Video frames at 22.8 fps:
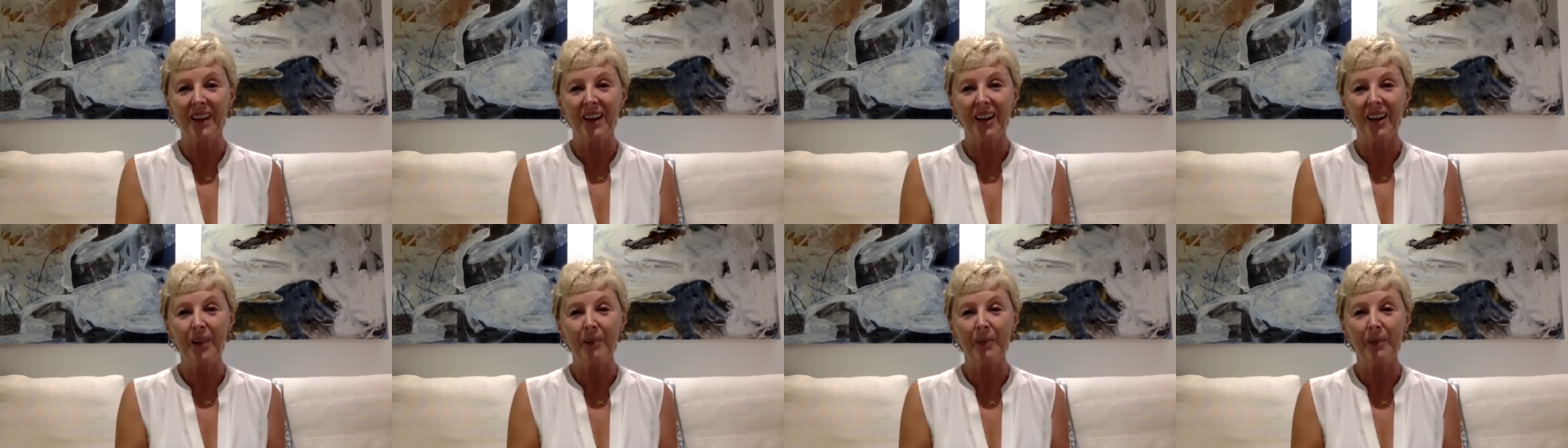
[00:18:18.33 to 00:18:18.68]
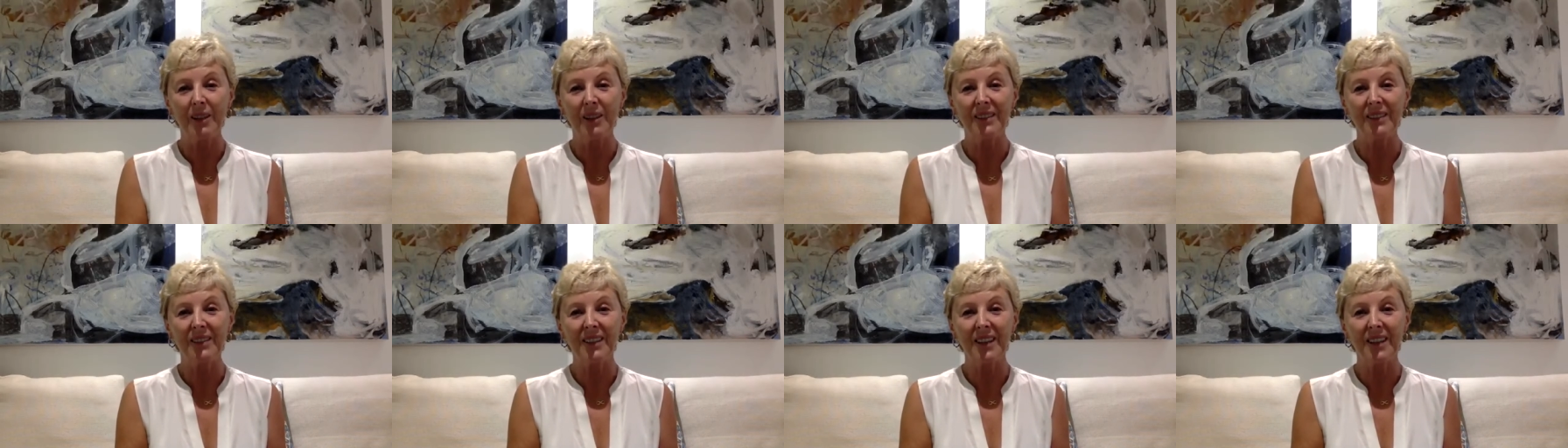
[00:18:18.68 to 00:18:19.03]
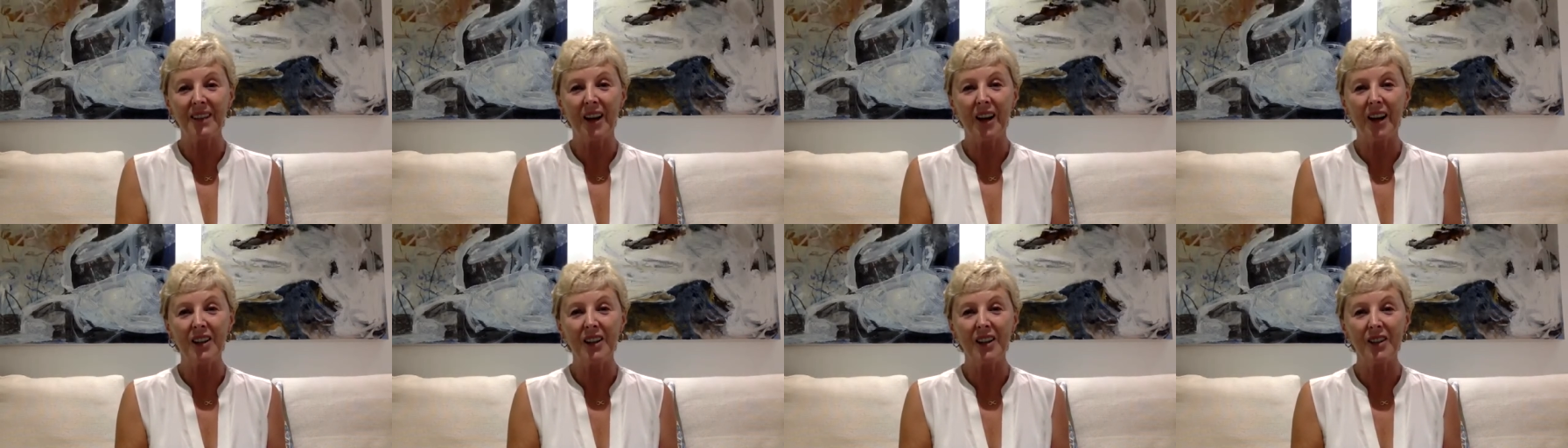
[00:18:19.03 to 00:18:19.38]
I mean,
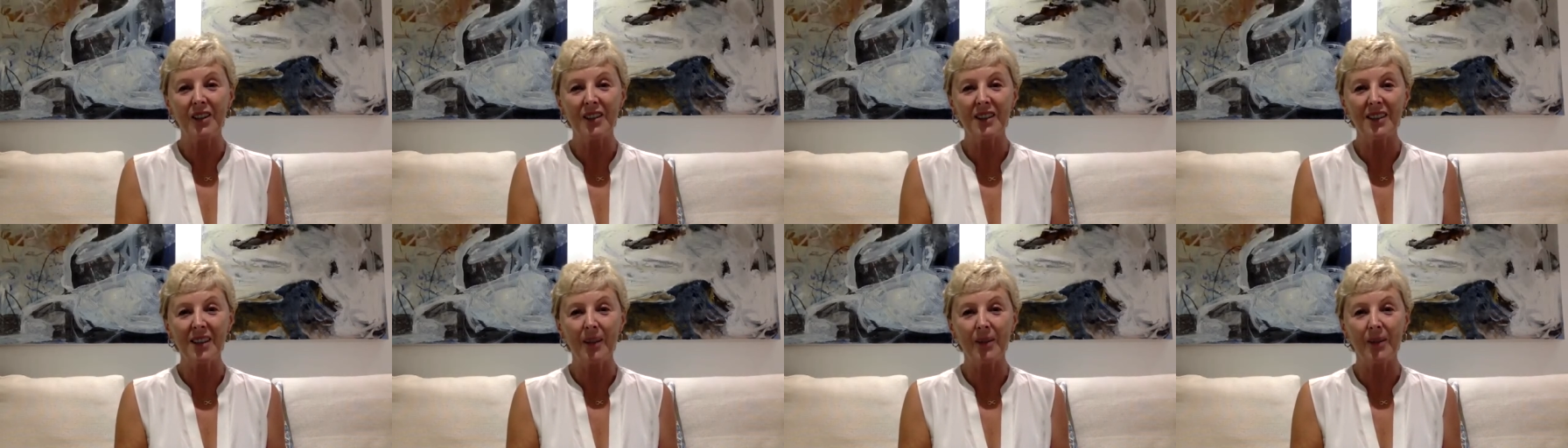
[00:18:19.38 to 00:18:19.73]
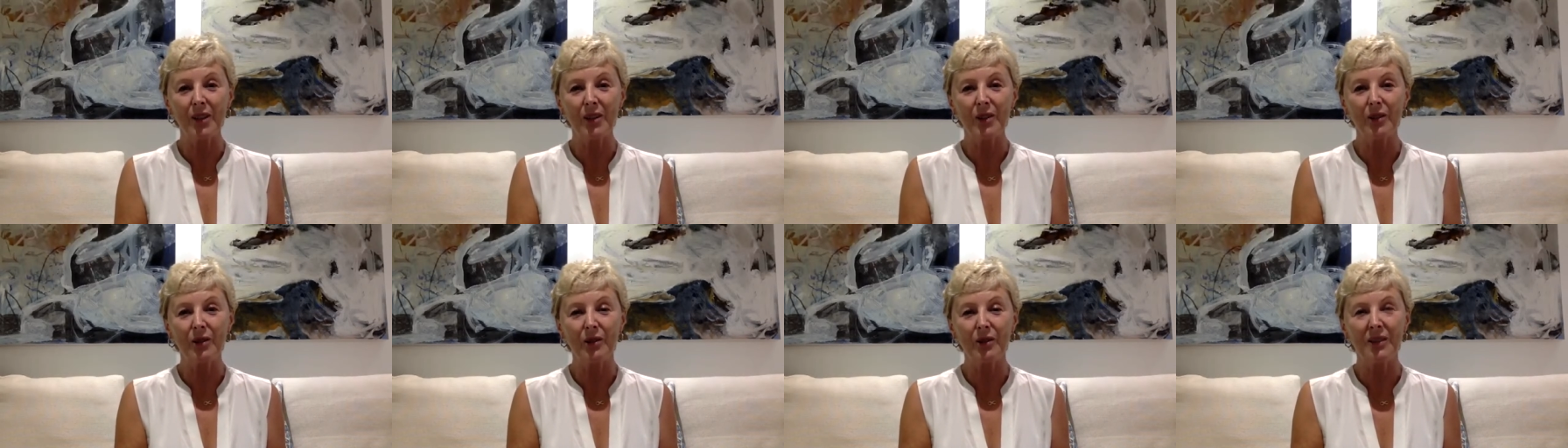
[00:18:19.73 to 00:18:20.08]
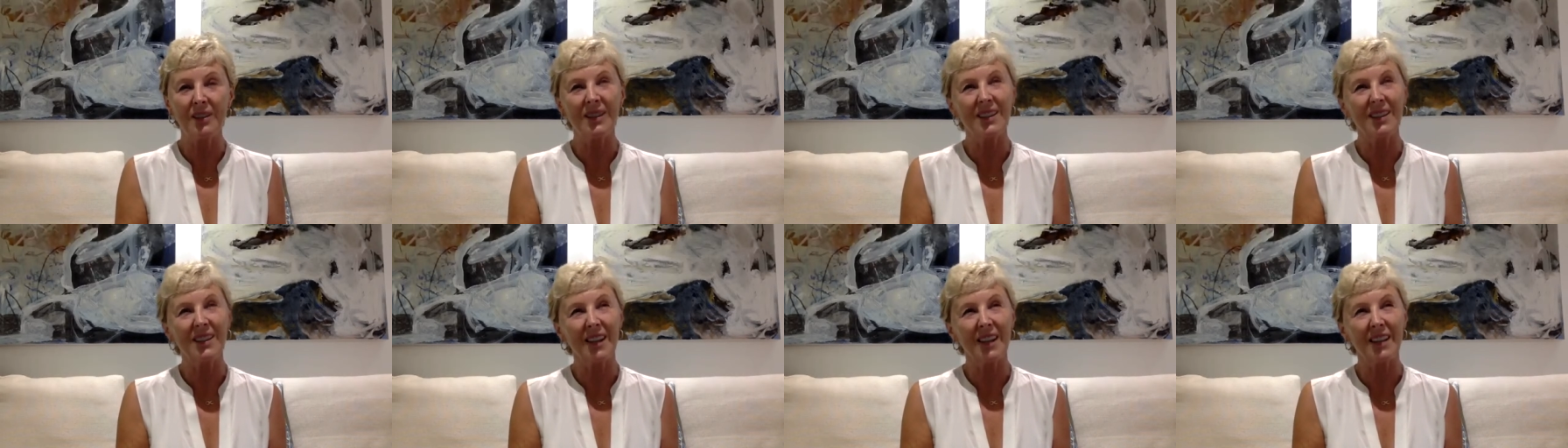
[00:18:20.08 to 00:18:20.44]
I use something called
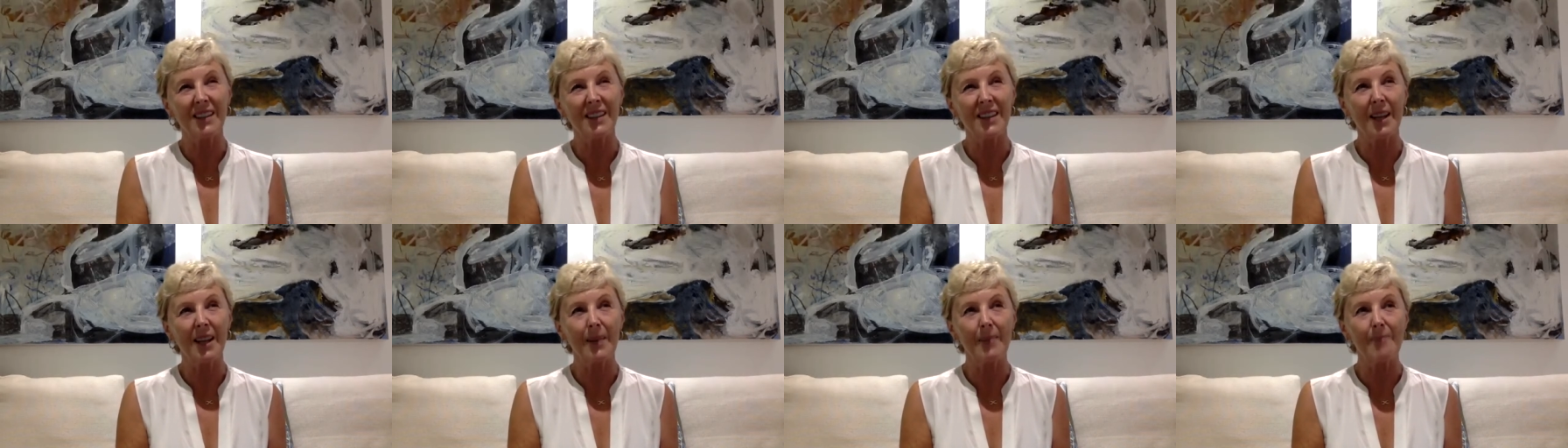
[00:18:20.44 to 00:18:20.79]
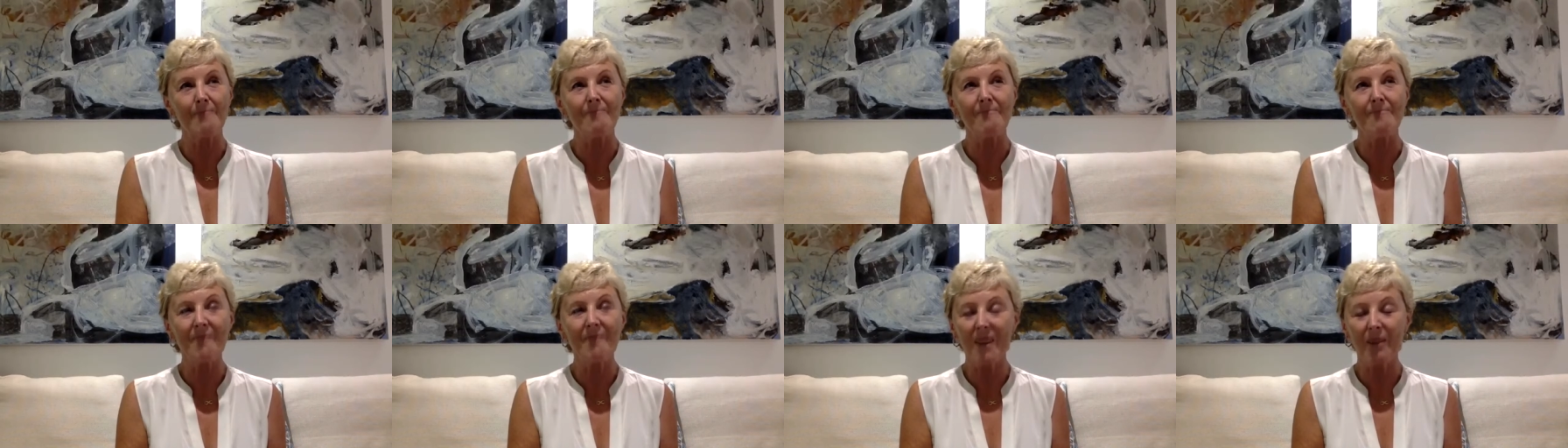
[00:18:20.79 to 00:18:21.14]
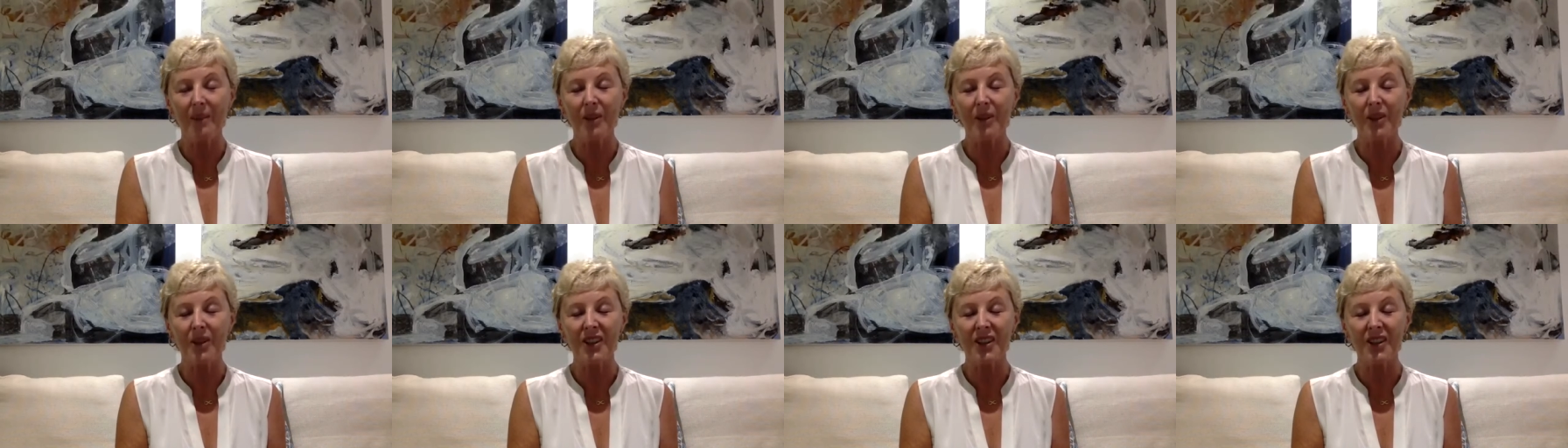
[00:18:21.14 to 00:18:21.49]
Zazem,
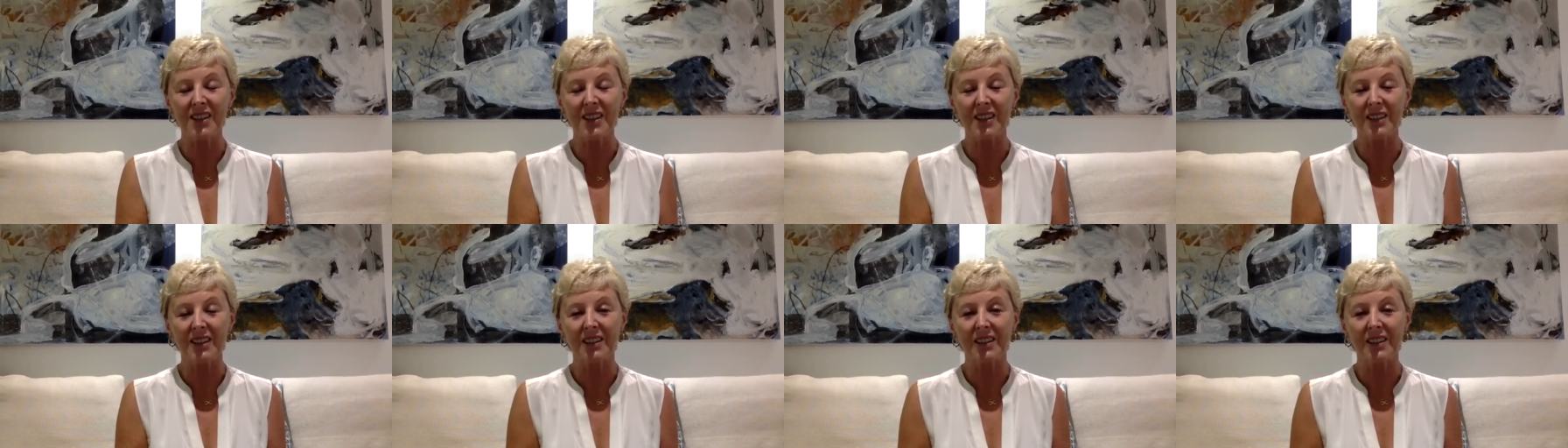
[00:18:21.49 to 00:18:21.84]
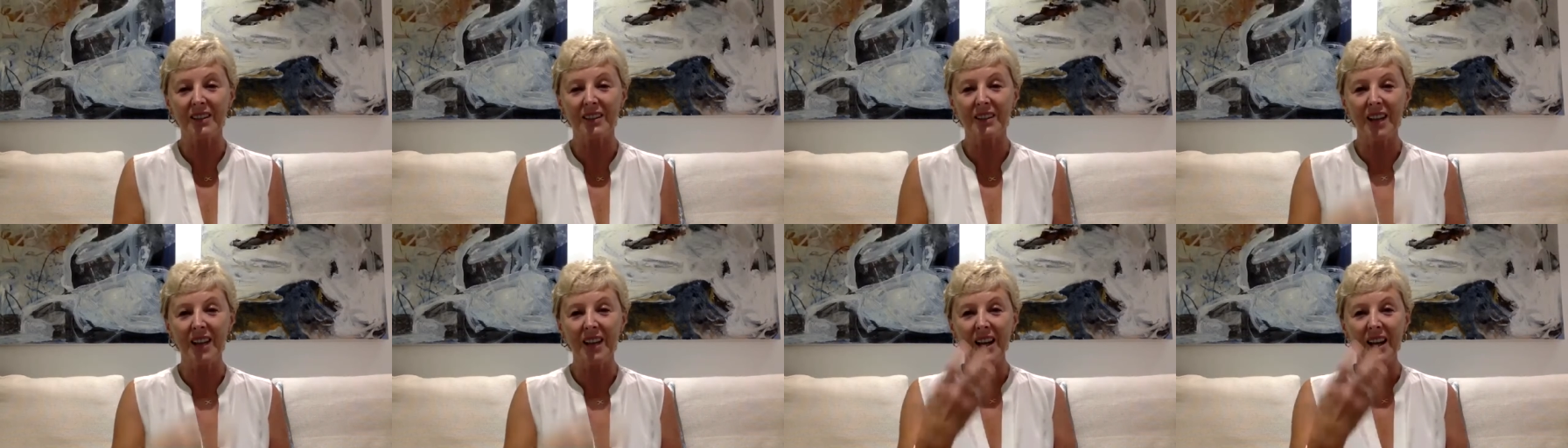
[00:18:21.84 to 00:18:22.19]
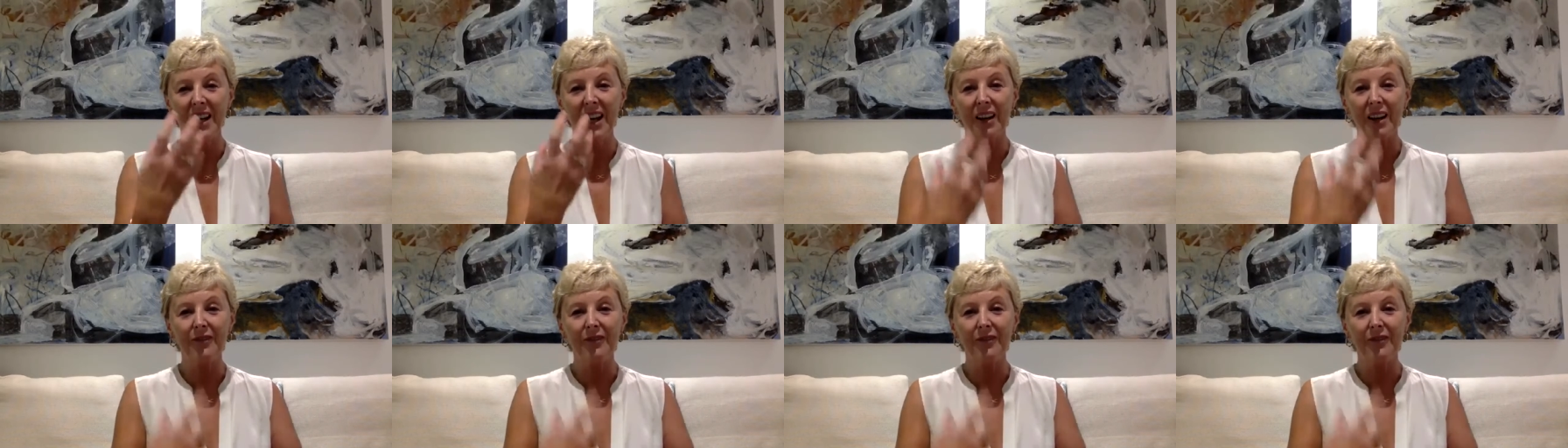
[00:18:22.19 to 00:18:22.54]
which is a
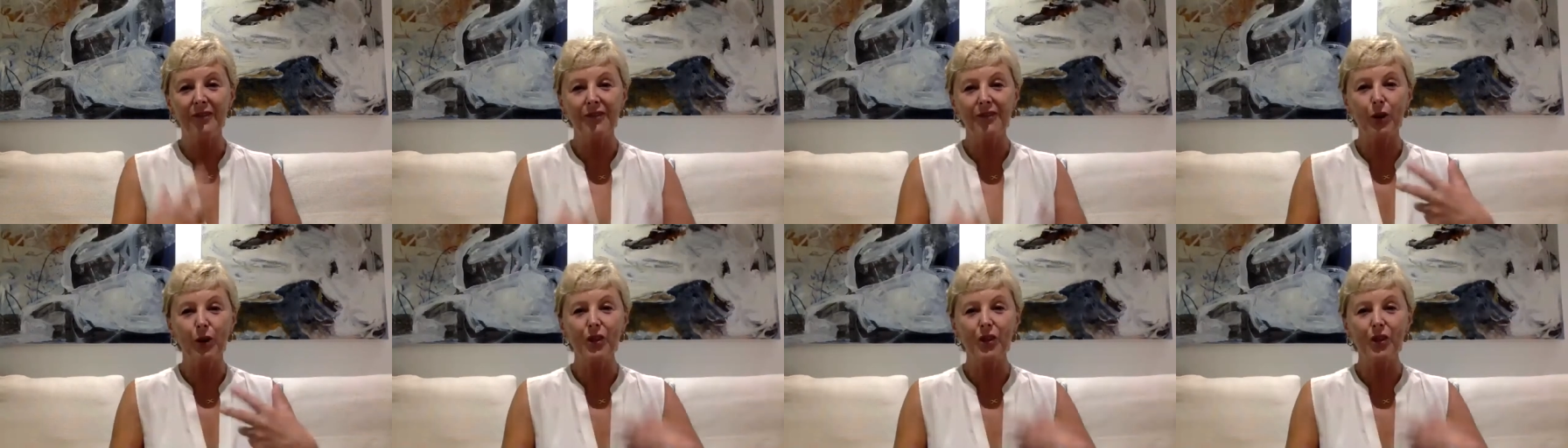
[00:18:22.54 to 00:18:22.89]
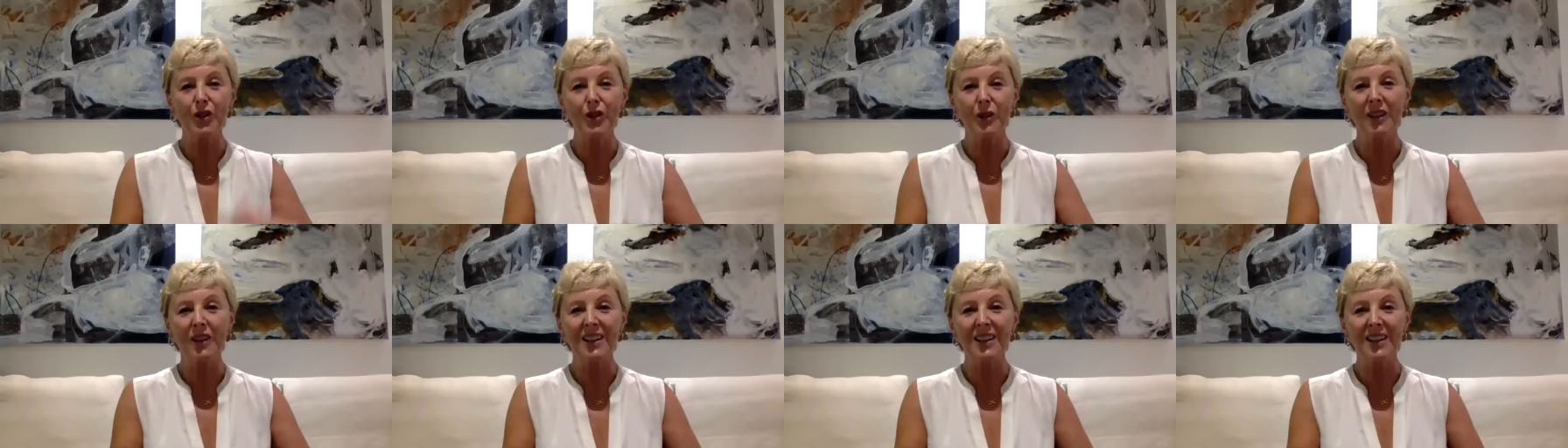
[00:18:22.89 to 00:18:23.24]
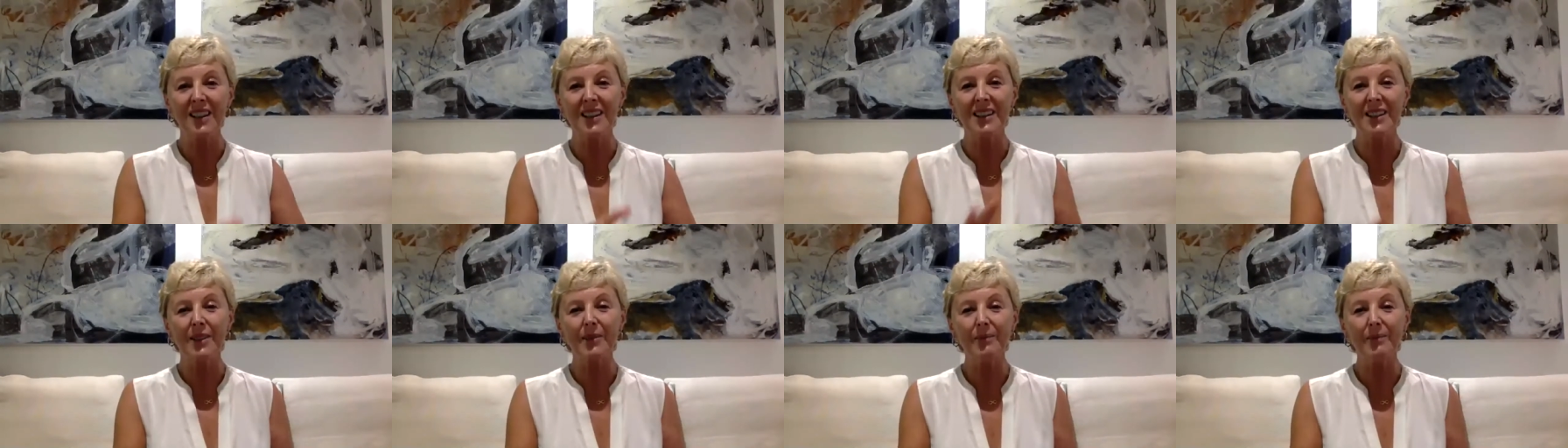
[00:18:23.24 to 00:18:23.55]
filtering system,